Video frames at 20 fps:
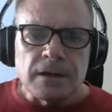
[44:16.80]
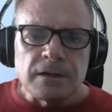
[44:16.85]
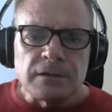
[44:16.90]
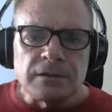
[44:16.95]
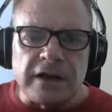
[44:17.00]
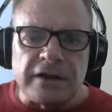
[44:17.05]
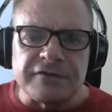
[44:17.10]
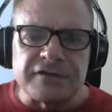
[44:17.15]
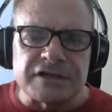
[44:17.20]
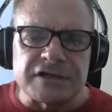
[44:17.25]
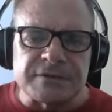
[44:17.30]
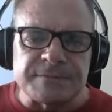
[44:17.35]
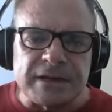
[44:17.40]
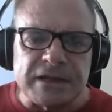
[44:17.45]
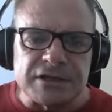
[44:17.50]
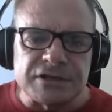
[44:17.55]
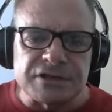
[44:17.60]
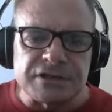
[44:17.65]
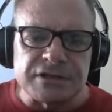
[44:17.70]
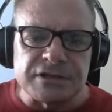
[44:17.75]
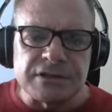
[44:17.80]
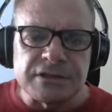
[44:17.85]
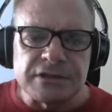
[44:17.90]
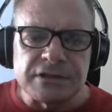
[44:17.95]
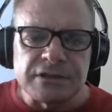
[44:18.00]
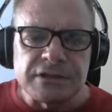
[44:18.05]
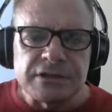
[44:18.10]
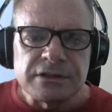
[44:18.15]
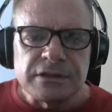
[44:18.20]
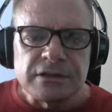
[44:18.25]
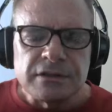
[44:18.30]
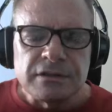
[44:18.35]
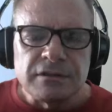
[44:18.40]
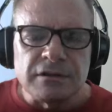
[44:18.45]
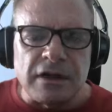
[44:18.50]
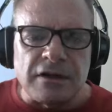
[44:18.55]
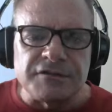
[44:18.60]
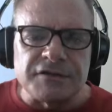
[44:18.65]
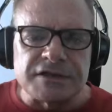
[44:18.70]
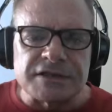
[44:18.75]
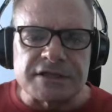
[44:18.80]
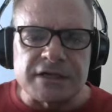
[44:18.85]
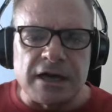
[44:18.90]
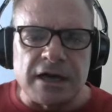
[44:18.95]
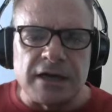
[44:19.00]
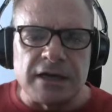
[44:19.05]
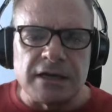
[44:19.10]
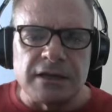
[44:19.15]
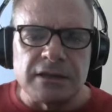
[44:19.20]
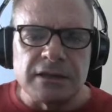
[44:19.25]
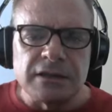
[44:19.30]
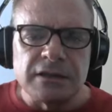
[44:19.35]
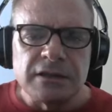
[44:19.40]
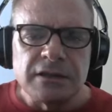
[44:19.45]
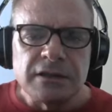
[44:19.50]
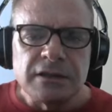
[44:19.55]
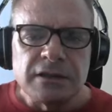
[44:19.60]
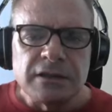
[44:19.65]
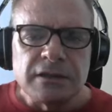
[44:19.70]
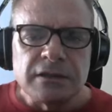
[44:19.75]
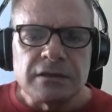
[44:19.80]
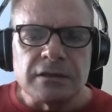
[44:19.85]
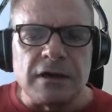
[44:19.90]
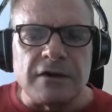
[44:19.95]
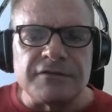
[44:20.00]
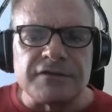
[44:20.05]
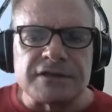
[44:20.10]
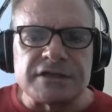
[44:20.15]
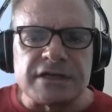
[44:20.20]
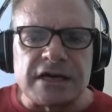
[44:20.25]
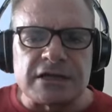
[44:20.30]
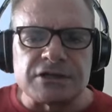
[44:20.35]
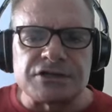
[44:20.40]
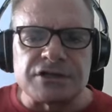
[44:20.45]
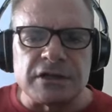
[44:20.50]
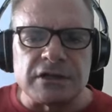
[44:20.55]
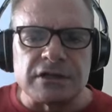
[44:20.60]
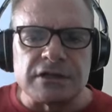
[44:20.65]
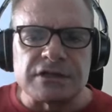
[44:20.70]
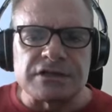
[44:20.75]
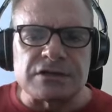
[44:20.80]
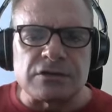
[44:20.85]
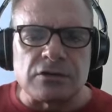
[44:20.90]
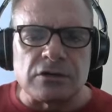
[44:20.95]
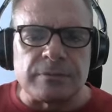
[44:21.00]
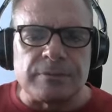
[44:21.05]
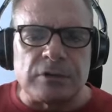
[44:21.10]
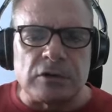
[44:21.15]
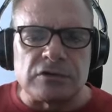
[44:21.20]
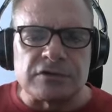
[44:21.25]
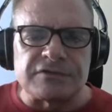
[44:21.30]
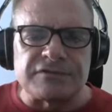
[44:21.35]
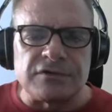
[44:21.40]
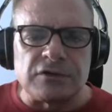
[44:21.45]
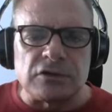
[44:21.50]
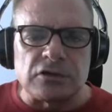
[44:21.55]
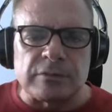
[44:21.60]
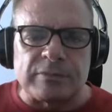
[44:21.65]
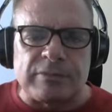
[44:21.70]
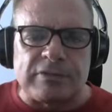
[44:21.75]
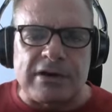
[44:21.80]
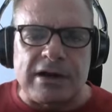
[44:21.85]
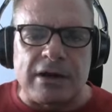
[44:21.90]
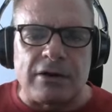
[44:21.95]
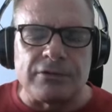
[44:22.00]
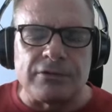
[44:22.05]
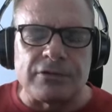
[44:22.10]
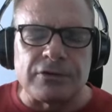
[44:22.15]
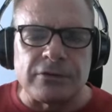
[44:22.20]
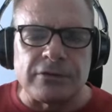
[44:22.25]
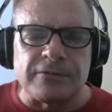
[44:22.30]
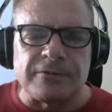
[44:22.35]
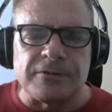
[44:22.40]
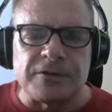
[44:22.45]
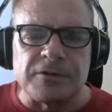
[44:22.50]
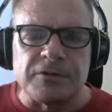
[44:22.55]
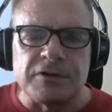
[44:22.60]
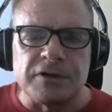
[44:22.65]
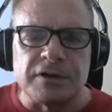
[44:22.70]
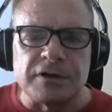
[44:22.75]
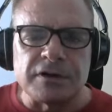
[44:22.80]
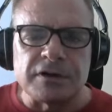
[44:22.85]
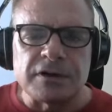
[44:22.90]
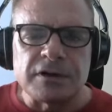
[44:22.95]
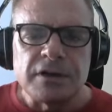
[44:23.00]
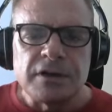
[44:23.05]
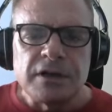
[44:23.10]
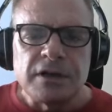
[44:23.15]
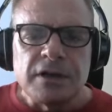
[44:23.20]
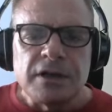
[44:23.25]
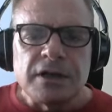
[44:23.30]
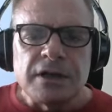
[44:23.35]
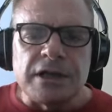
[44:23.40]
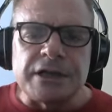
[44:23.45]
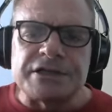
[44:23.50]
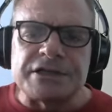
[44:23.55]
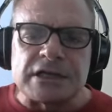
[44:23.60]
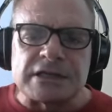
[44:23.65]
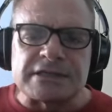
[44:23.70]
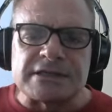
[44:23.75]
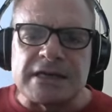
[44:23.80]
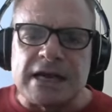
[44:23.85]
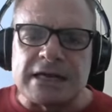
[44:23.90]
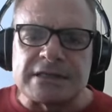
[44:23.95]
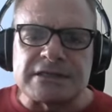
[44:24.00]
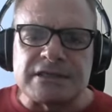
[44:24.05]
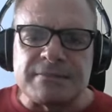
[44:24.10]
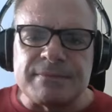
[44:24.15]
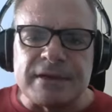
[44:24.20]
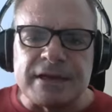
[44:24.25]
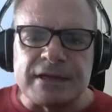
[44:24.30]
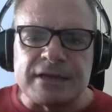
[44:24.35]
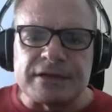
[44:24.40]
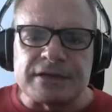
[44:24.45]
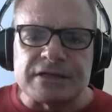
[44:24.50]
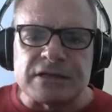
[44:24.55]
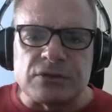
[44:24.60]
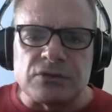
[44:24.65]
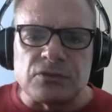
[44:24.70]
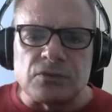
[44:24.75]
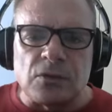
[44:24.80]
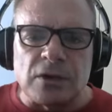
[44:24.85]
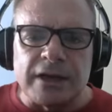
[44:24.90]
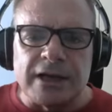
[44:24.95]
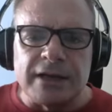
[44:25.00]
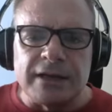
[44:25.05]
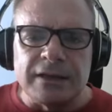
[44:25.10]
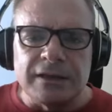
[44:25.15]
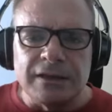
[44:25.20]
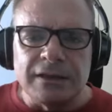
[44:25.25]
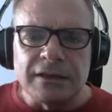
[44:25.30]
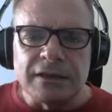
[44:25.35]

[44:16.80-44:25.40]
Love is patient. Love is kind. Love is not jealous or boastful or proud or rude. It does not demand its own way.